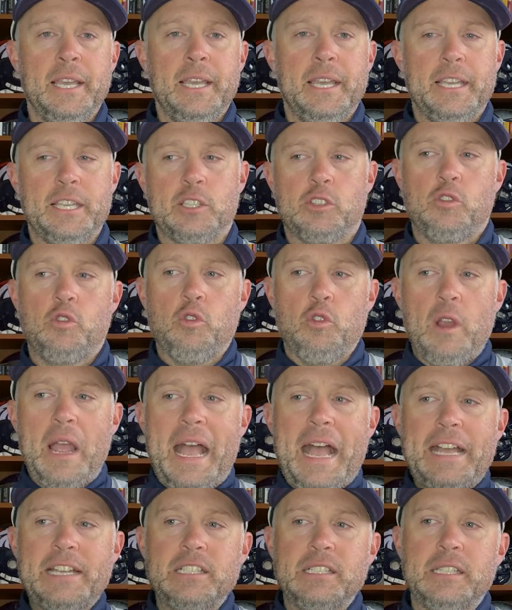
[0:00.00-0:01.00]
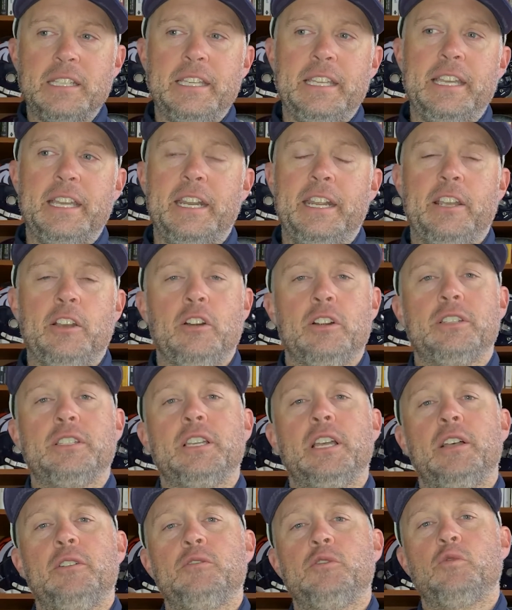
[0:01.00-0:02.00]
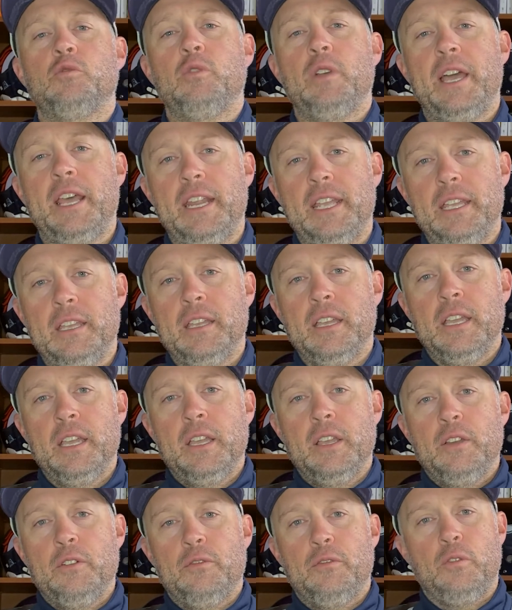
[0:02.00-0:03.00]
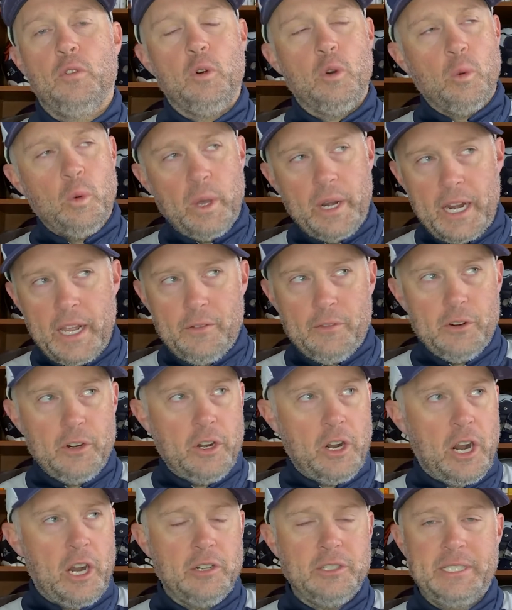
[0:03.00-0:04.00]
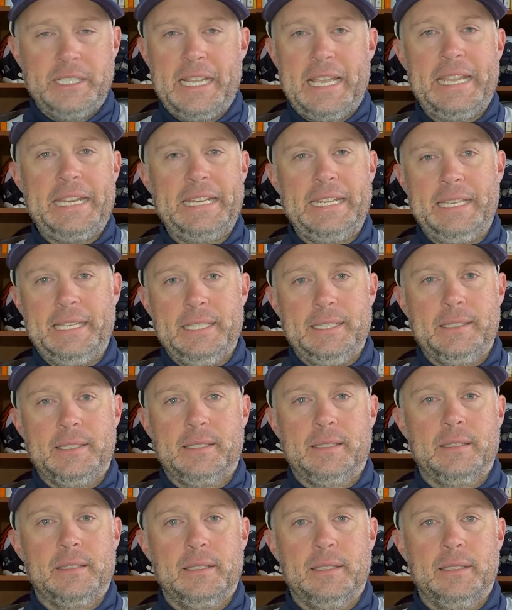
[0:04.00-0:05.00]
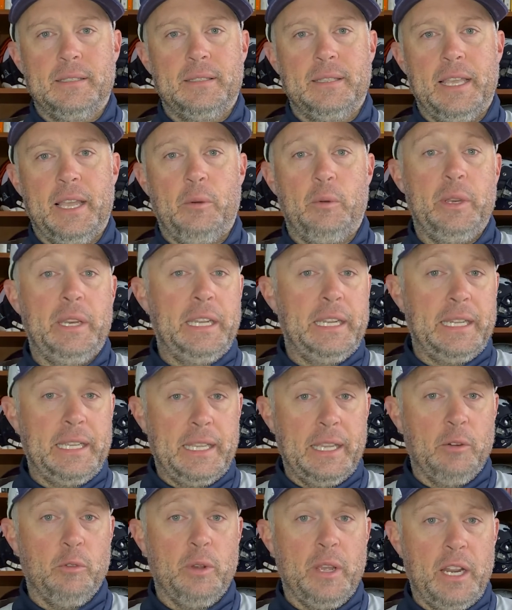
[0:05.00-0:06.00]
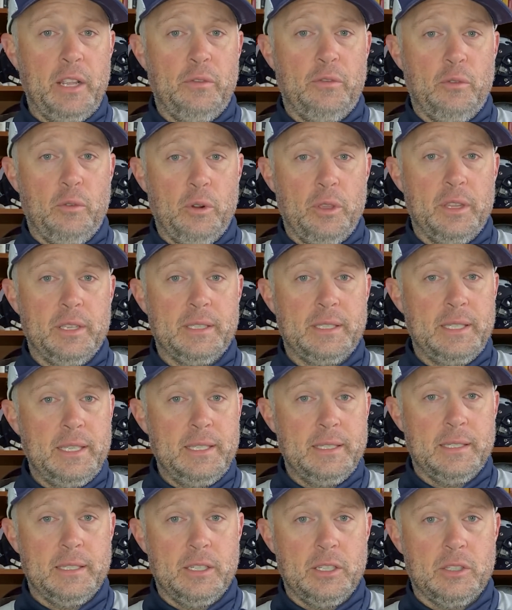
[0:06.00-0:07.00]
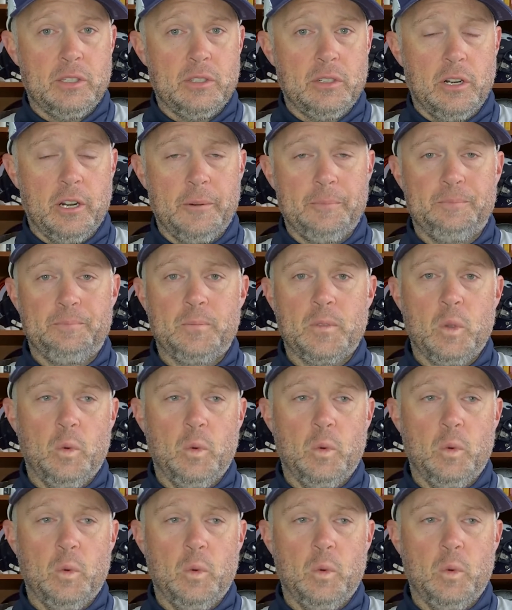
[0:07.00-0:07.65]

is gradually getting ourselves ready for whatever our date is that we need to get ready for the season to start,